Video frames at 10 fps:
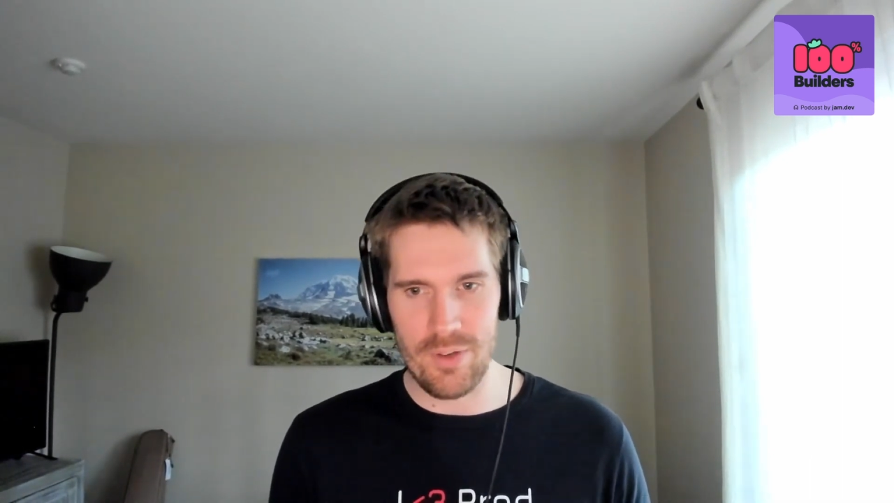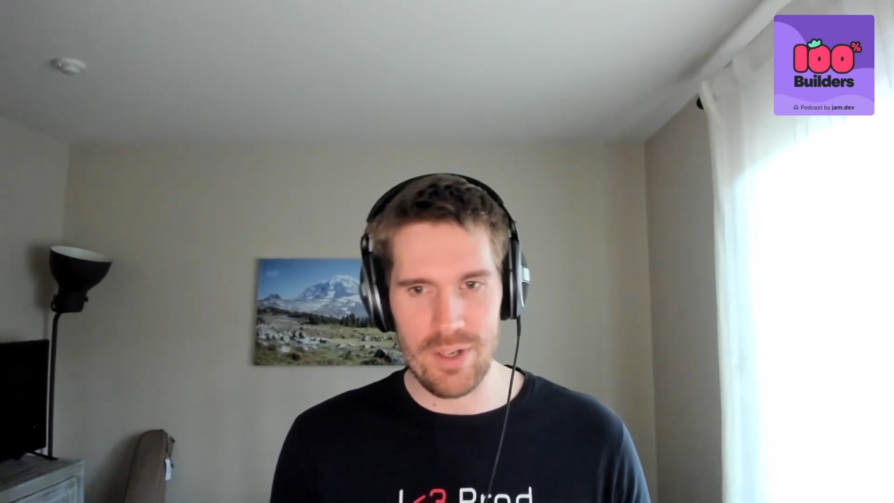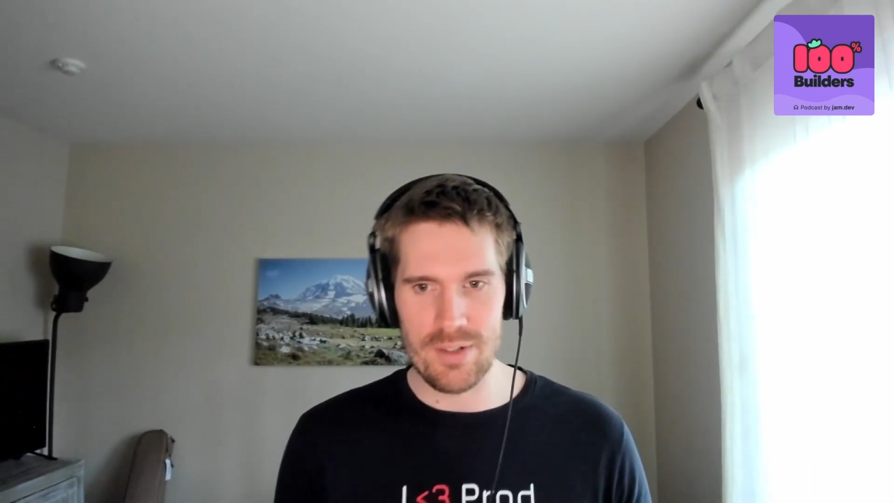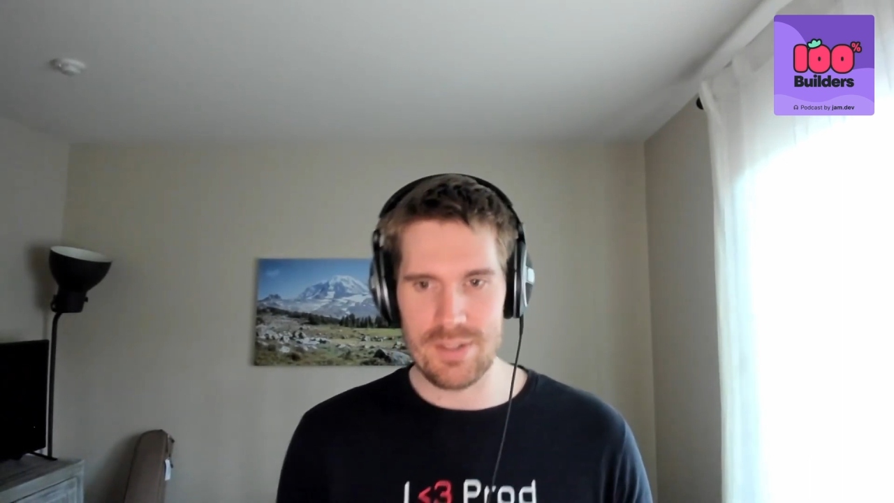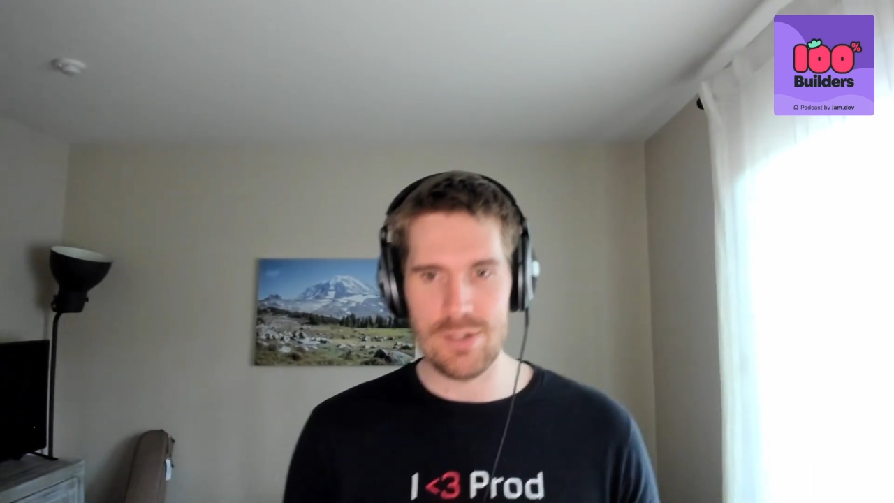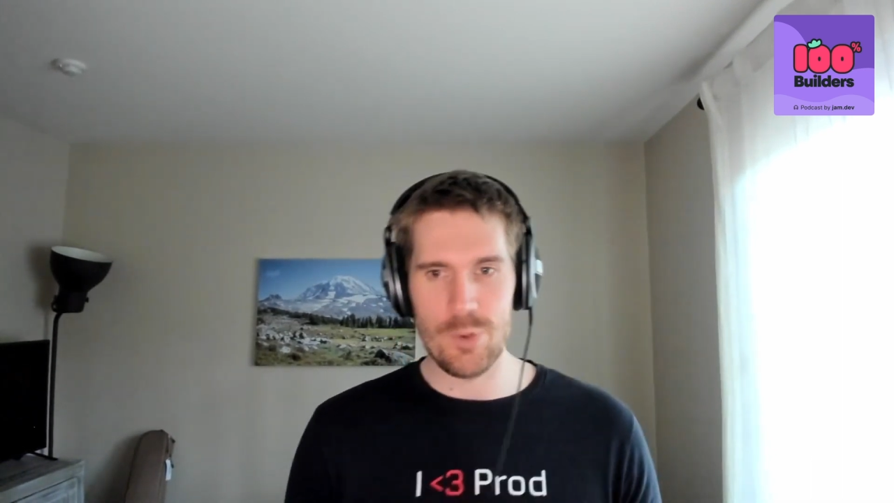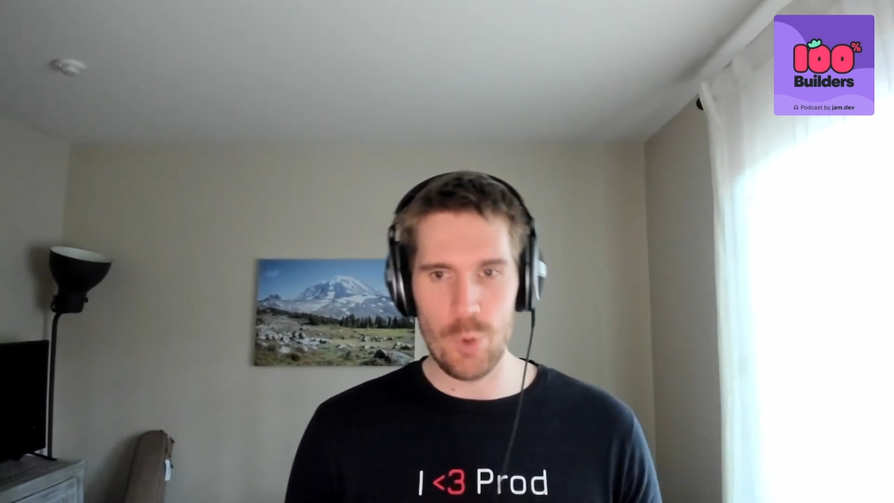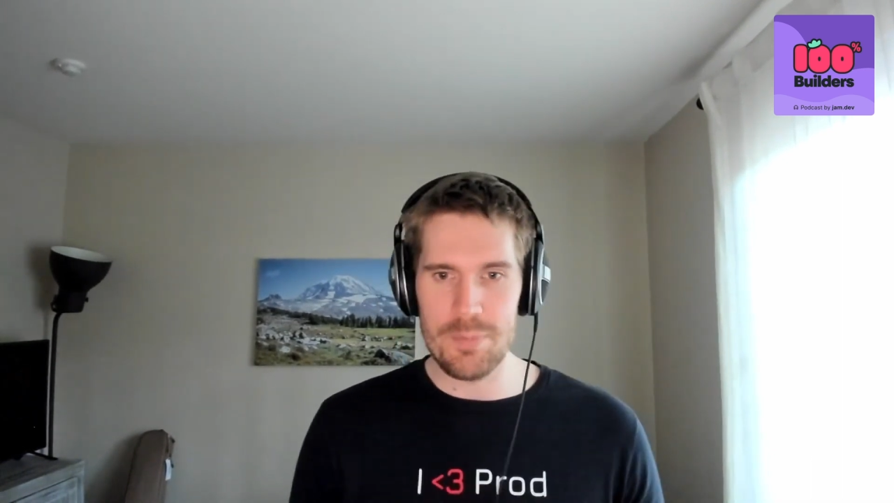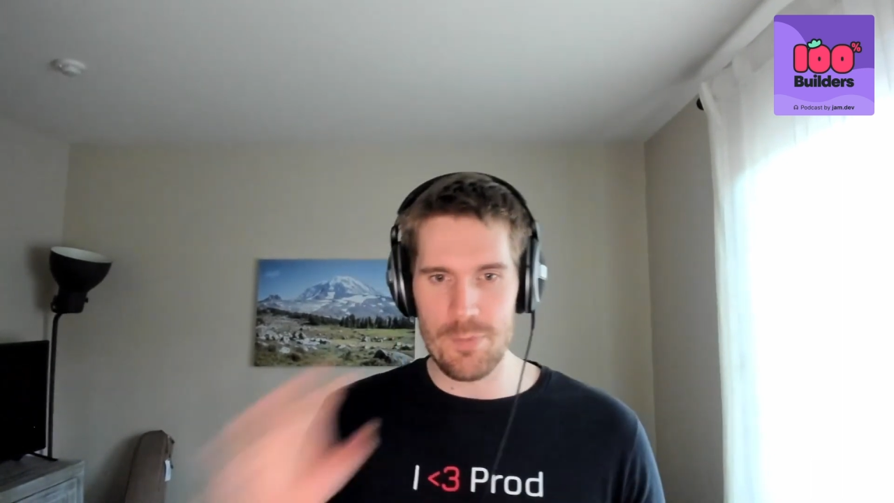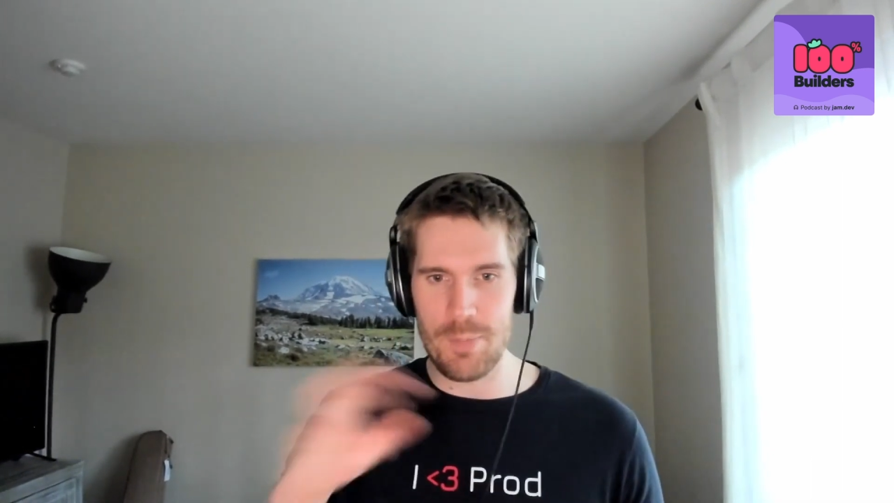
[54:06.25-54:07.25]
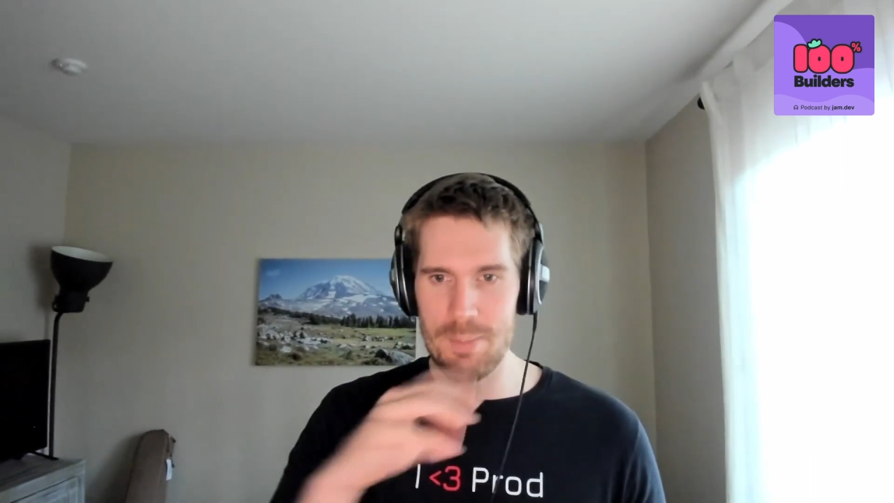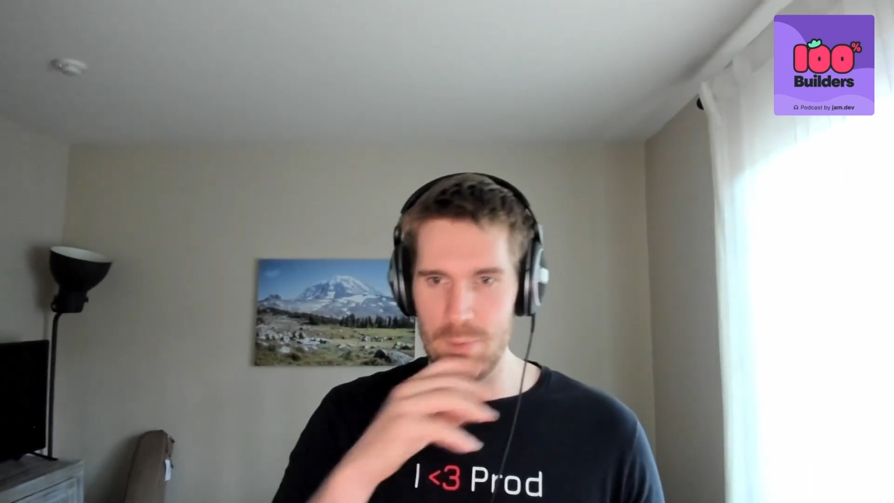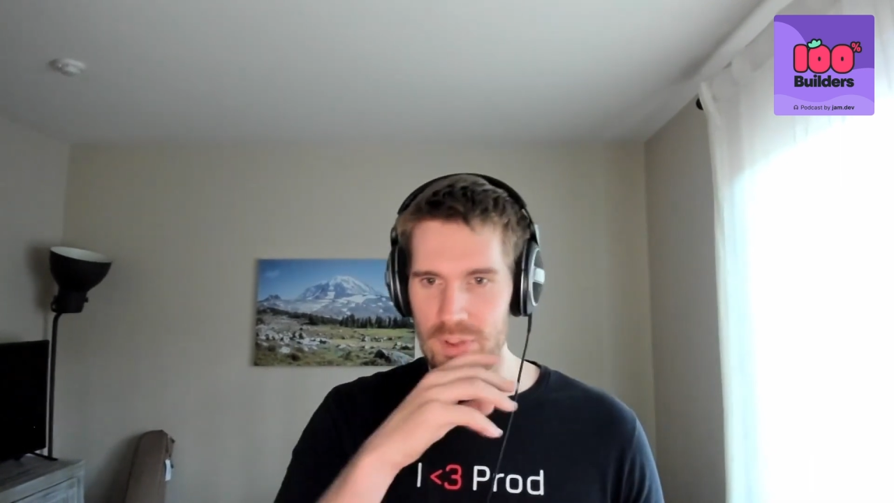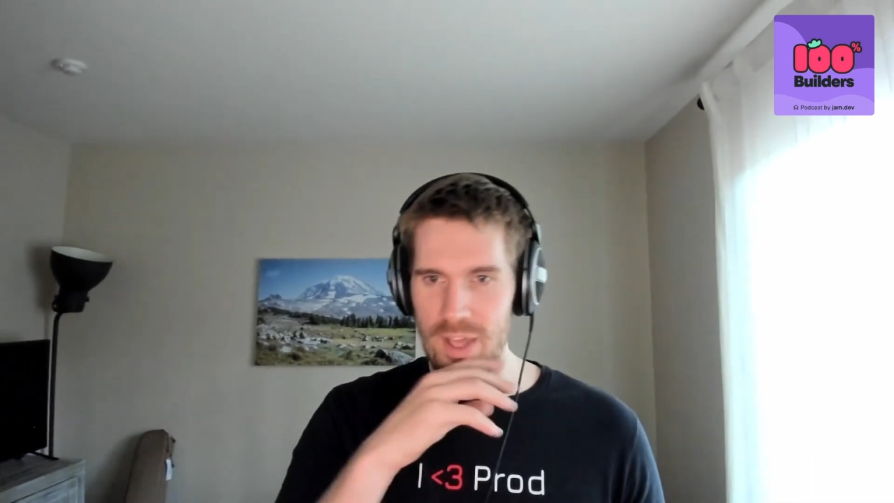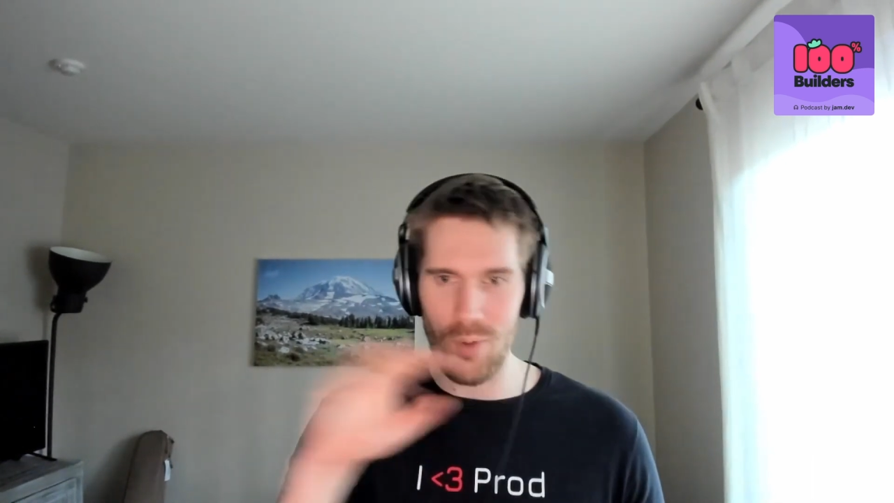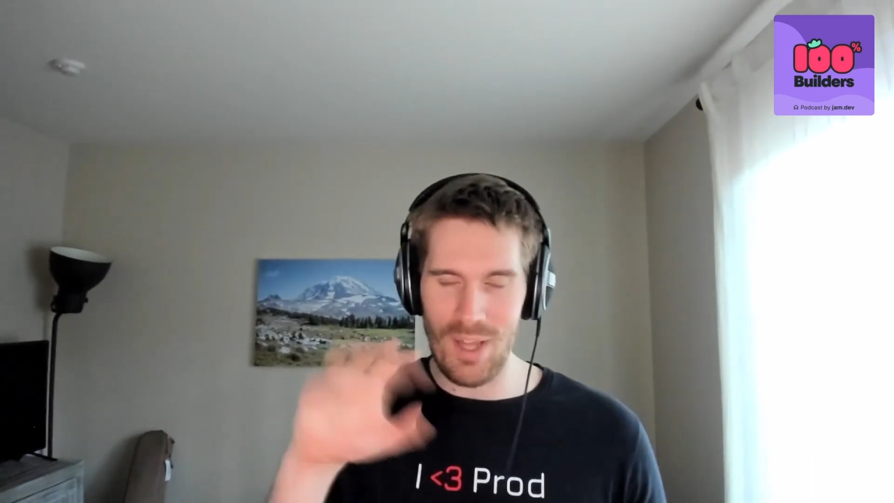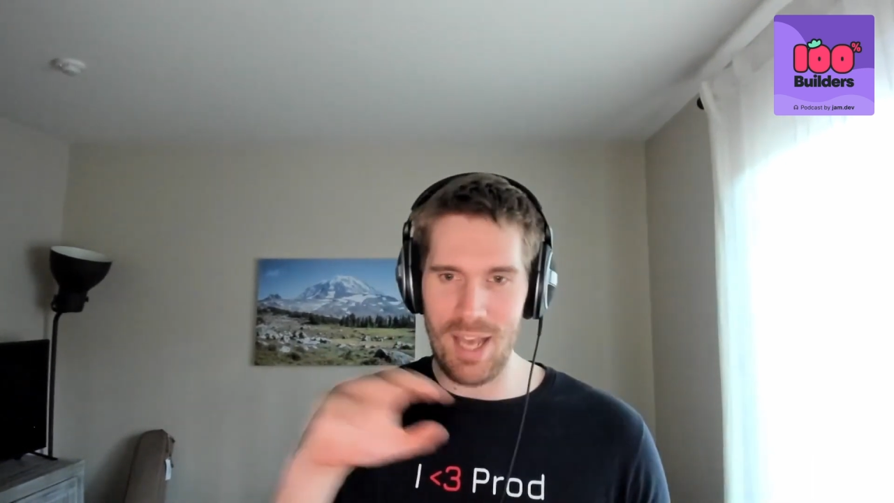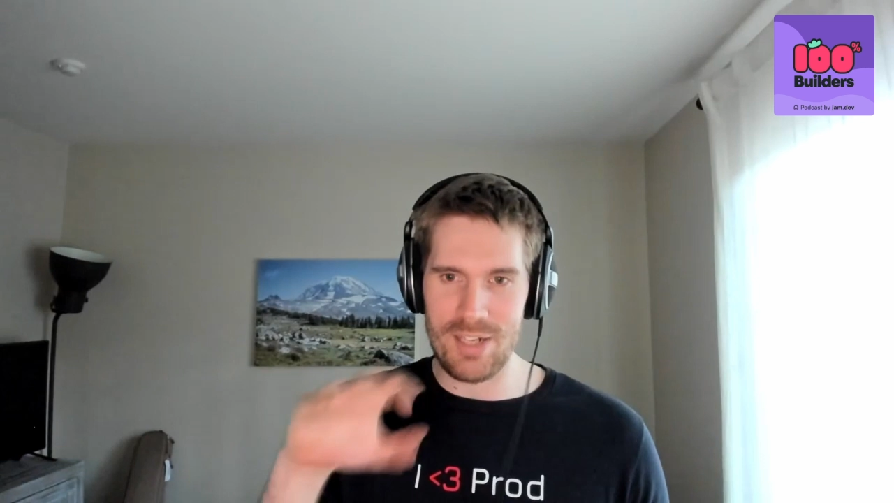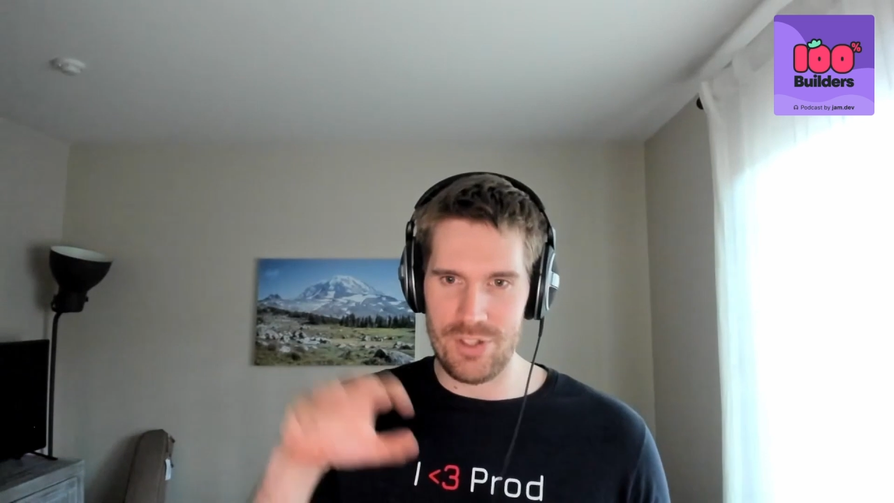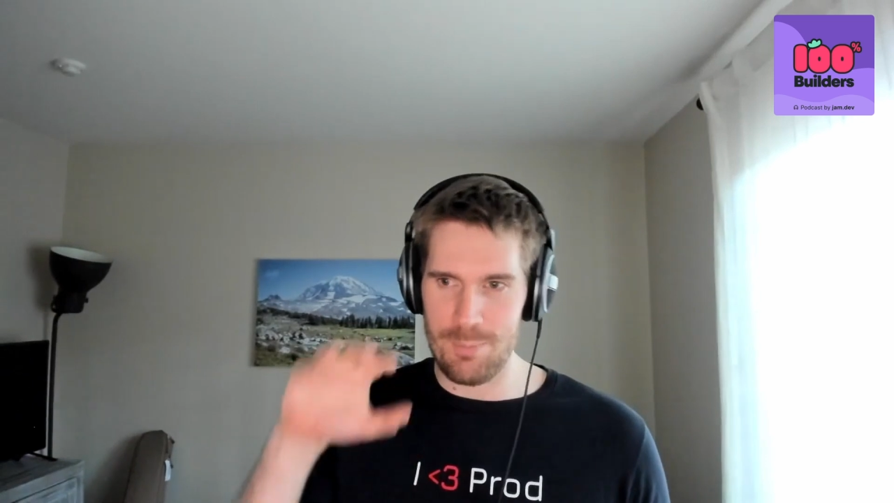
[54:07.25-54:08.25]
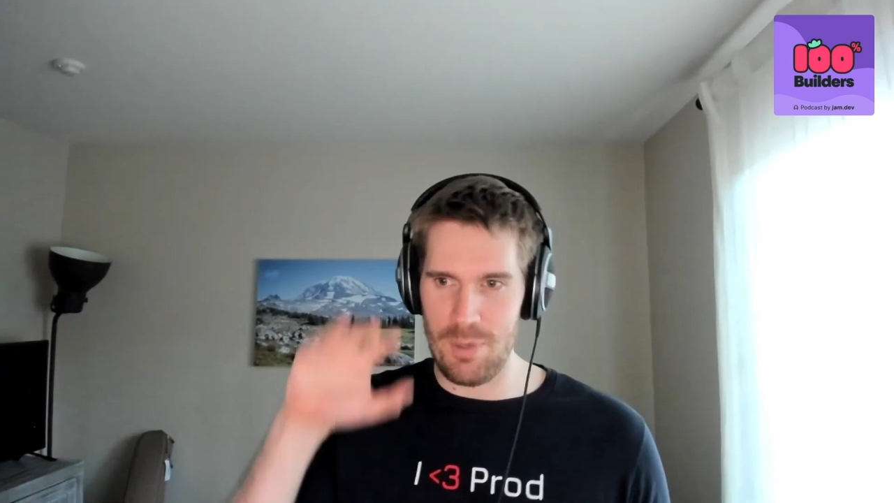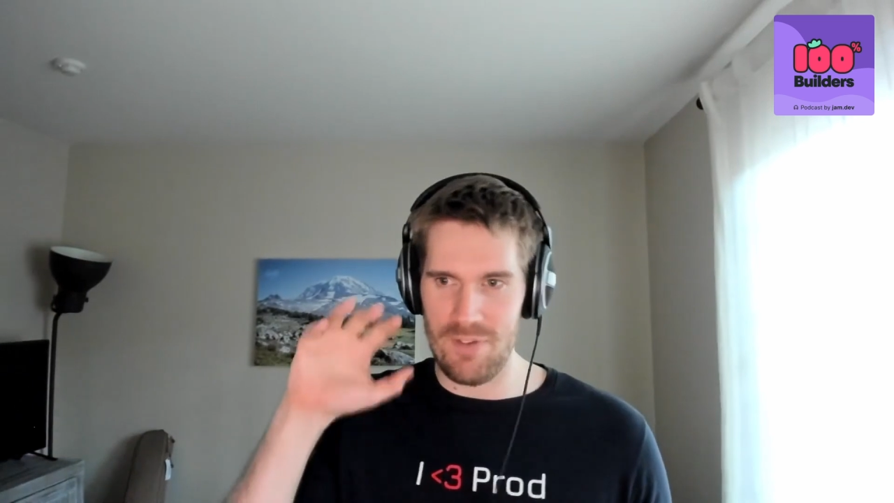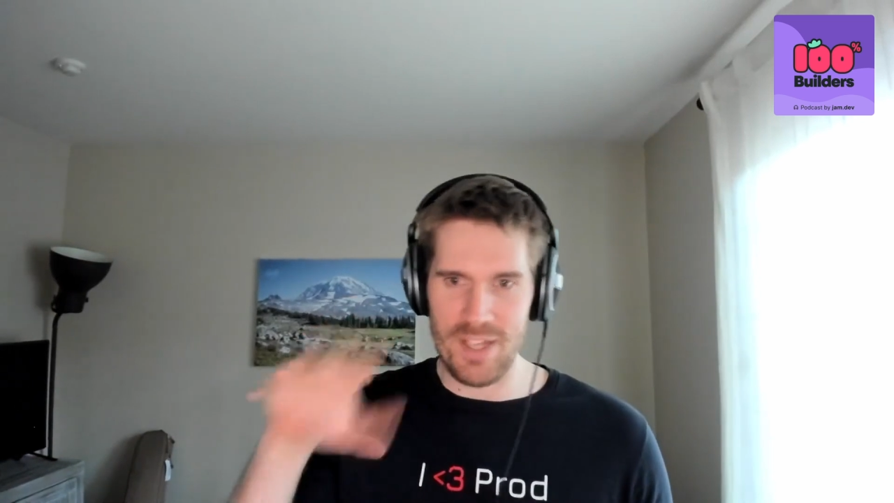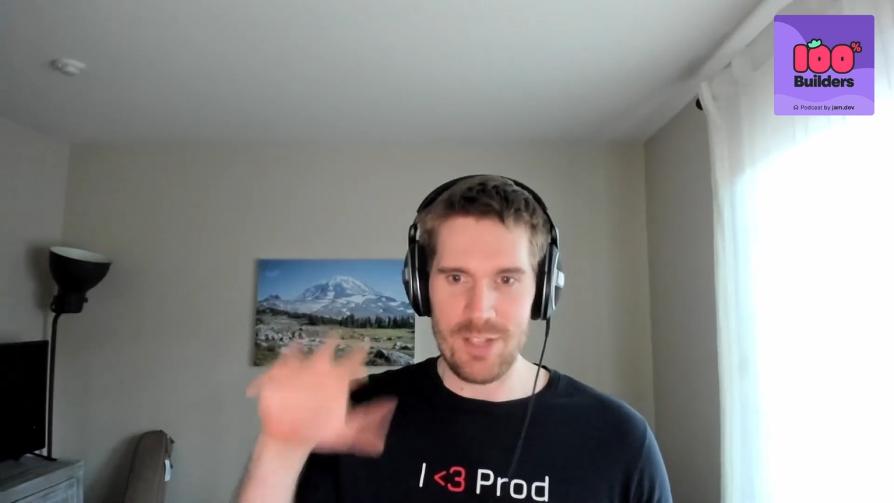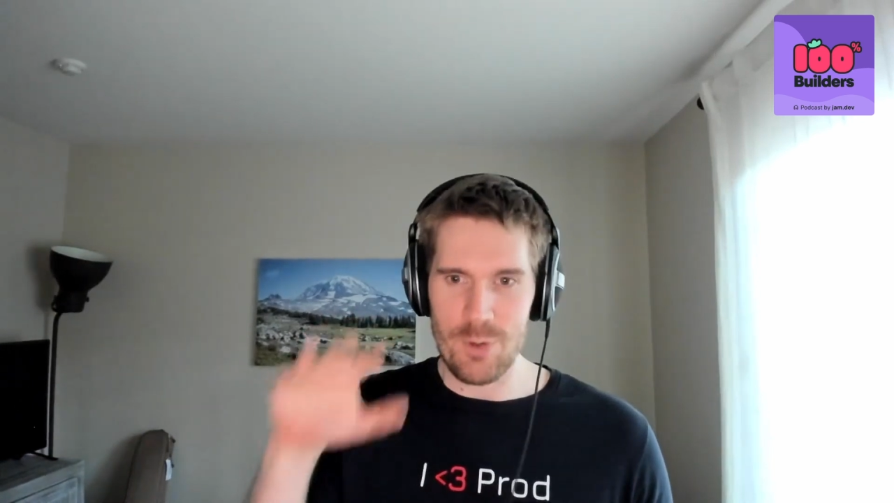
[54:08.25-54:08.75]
here's groups of people that will actually prevent